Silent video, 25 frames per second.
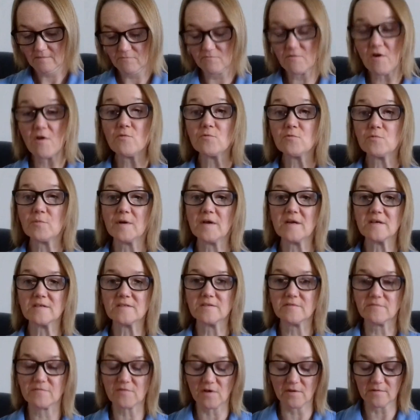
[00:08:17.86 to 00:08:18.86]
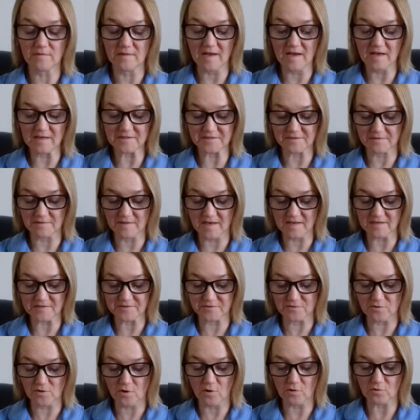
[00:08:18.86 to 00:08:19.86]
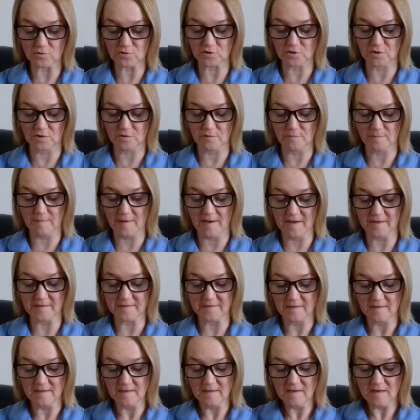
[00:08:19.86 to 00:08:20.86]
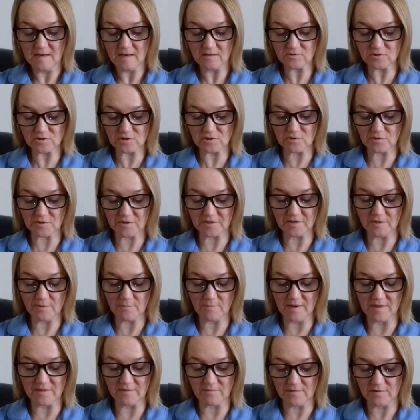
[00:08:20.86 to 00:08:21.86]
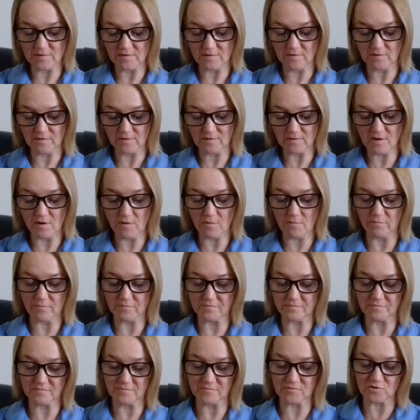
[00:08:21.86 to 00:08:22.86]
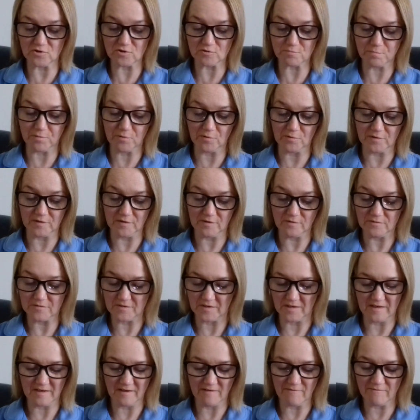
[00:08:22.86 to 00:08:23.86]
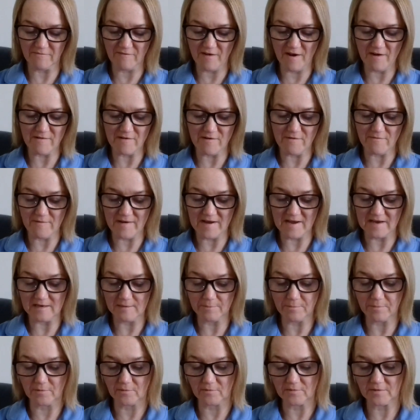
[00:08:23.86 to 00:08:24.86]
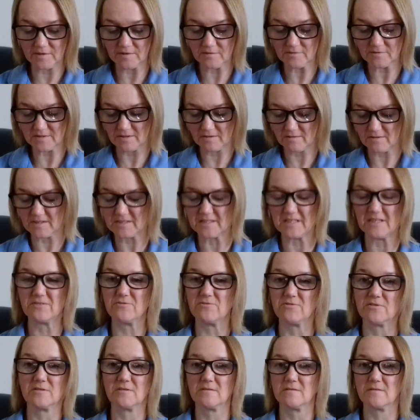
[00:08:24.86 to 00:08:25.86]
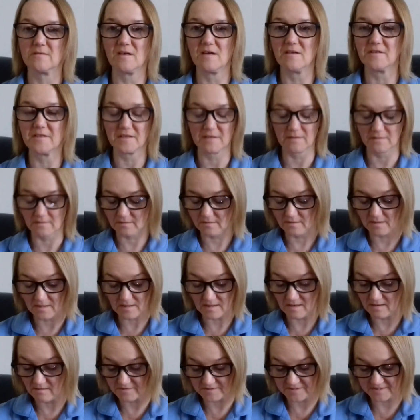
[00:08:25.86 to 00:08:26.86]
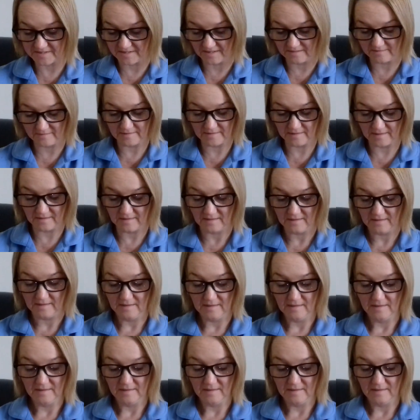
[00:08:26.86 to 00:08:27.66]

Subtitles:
Roadworks have gone now, so that's not too bad. I'm just looking at weather and all. Just put news on it. I very rarely put news on because I think, oh, I can't stand it.